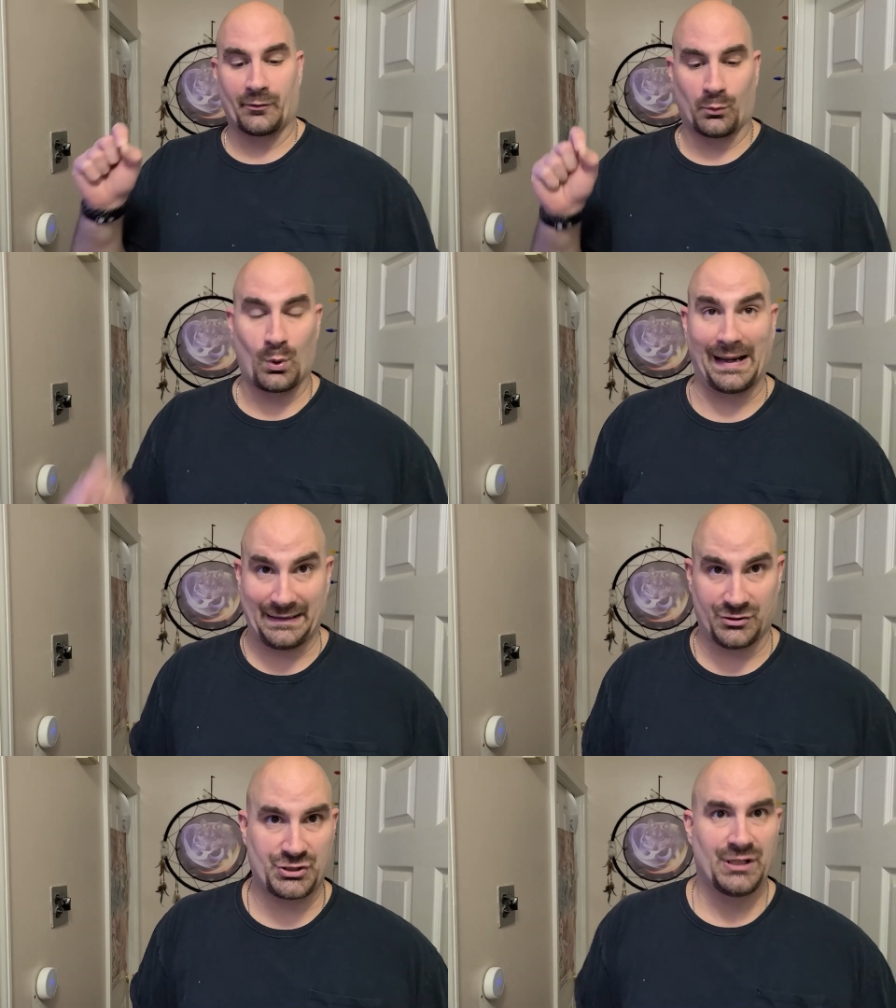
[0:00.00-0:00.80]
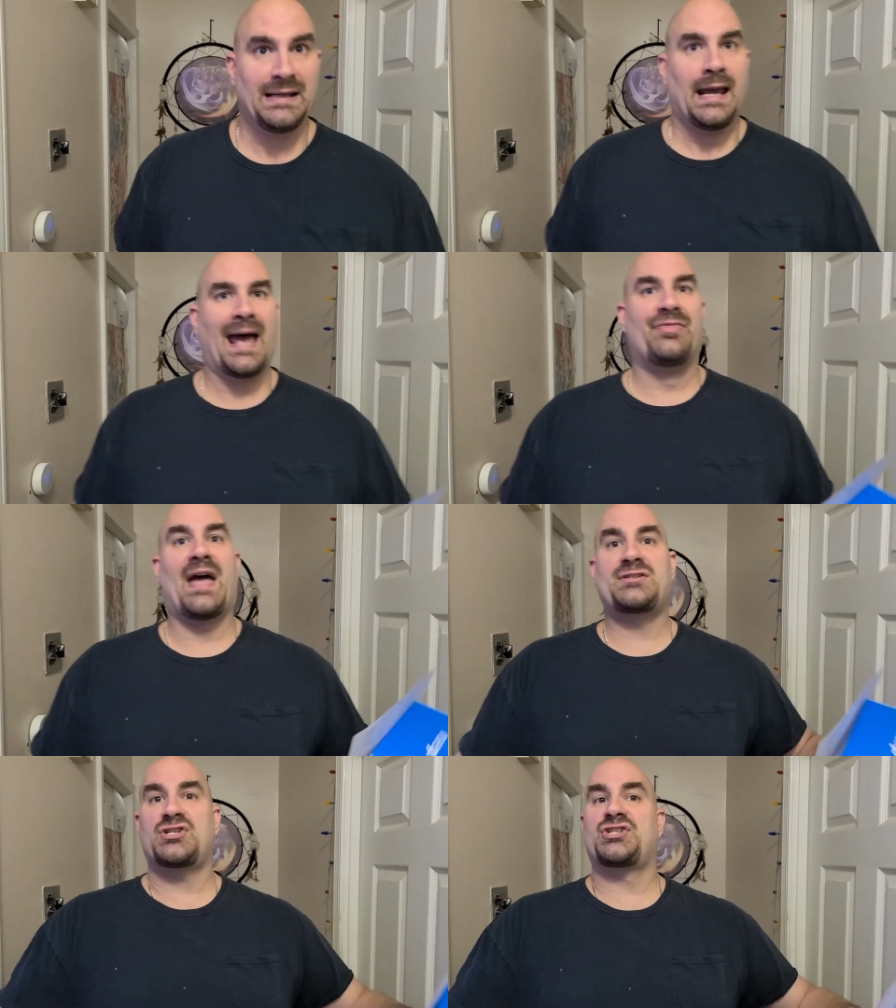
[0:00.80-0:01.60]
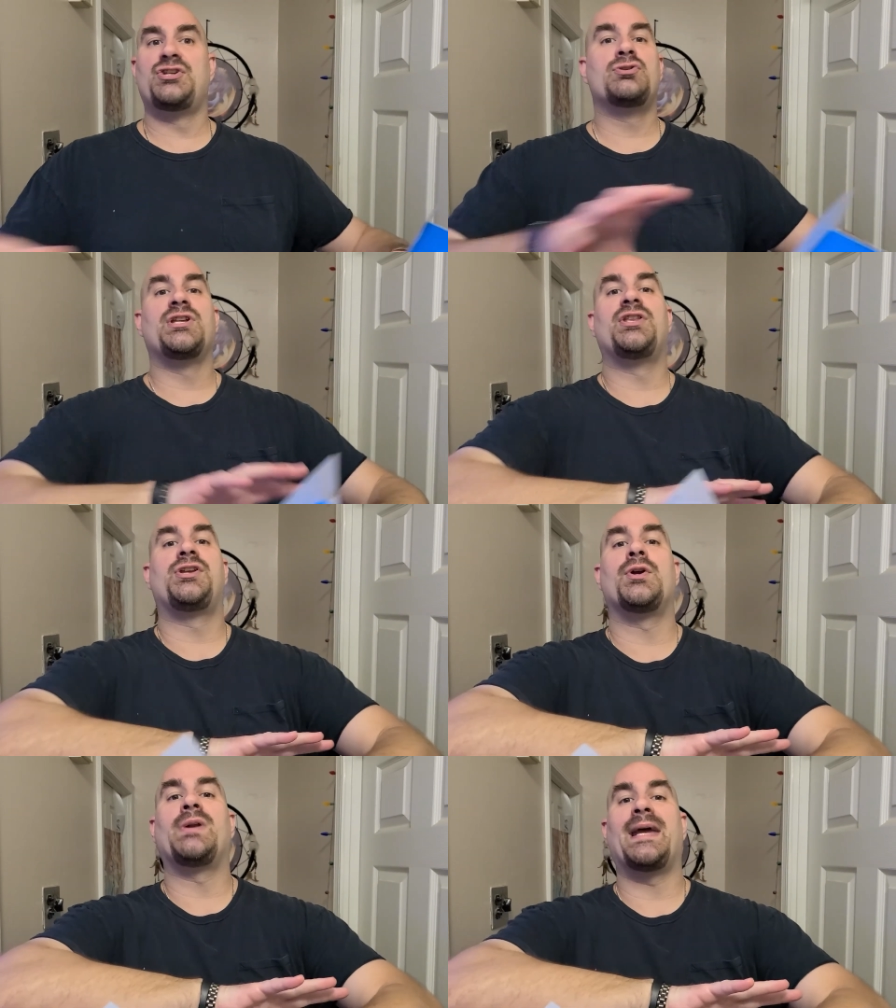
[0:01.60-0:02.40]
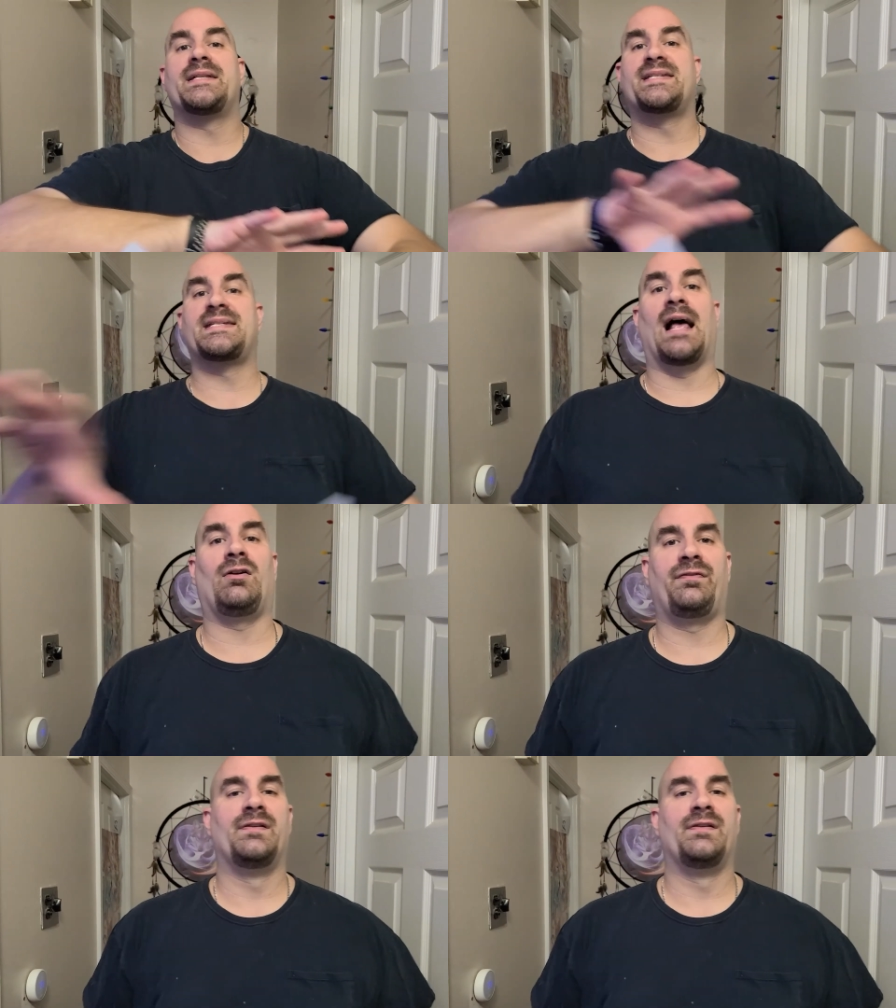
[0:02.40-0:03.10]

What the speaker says: range. And that's just using the unit itself.